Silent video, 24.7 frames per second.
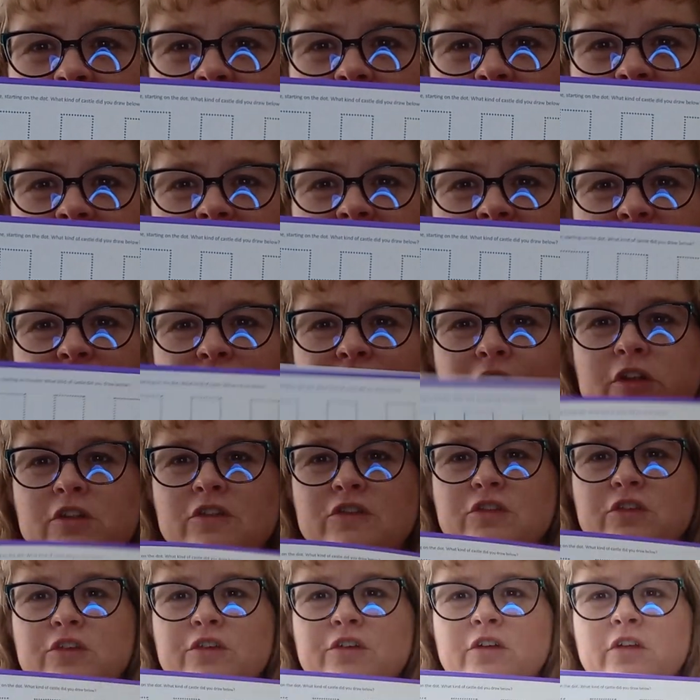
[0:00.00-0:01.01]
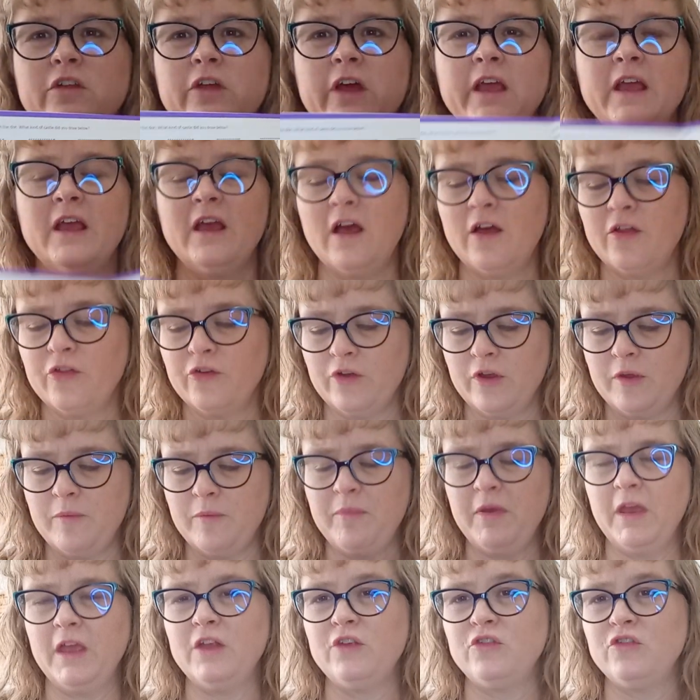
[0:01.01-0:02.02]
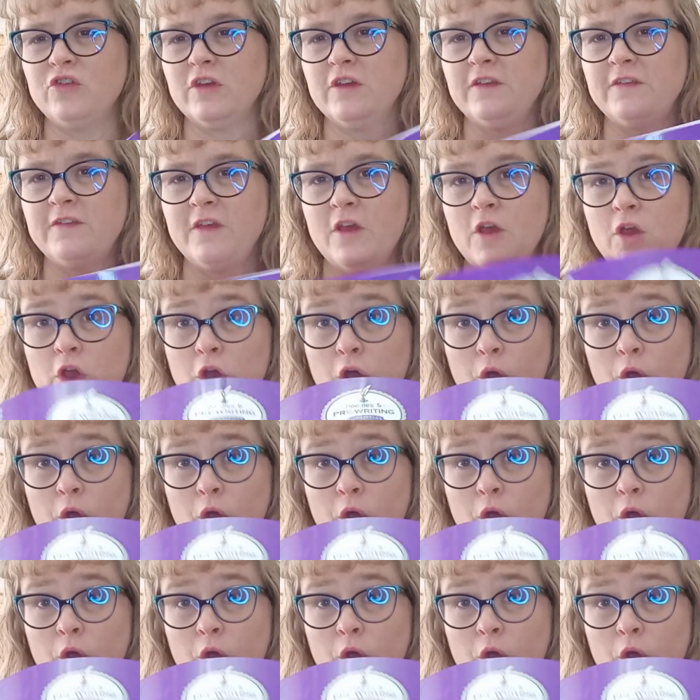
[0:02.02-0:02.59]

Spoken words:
Lots of little doodle and coloring pages.